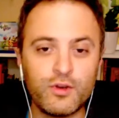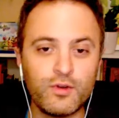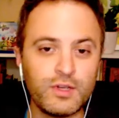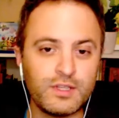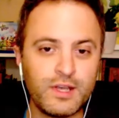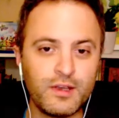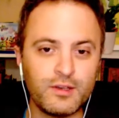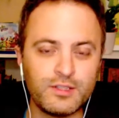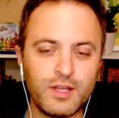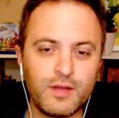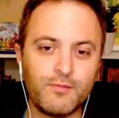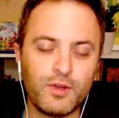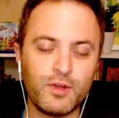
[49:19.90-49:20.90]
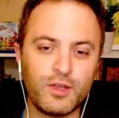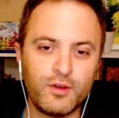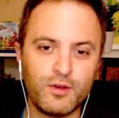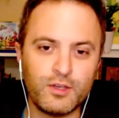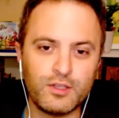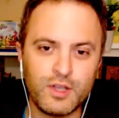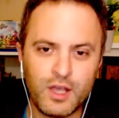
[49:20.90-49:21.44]
Tales, and I'm very
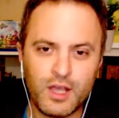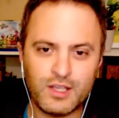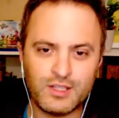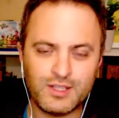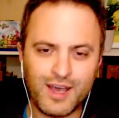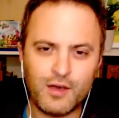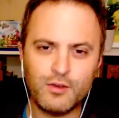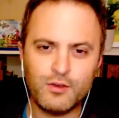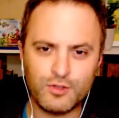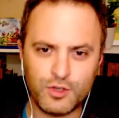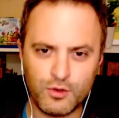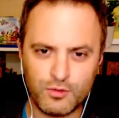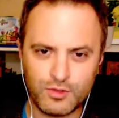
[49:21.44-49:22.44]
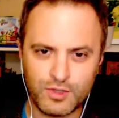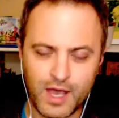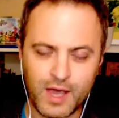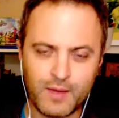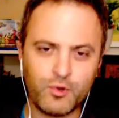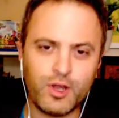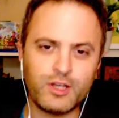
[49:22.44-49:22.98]
curious as to how you chose
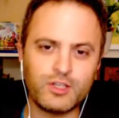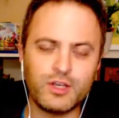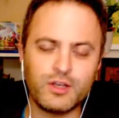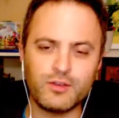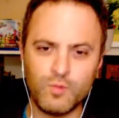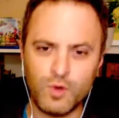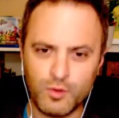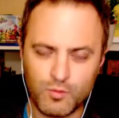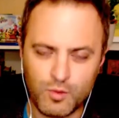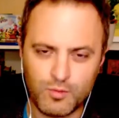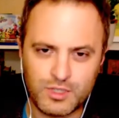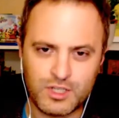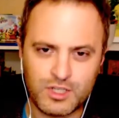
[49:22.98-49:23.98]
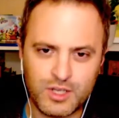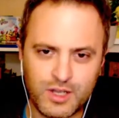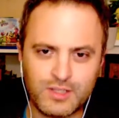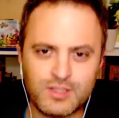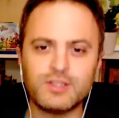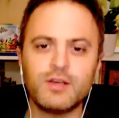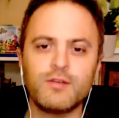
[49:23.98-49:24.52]
that project. What was the
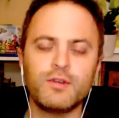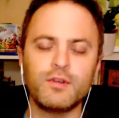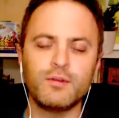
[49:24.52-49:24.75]
genesis of it?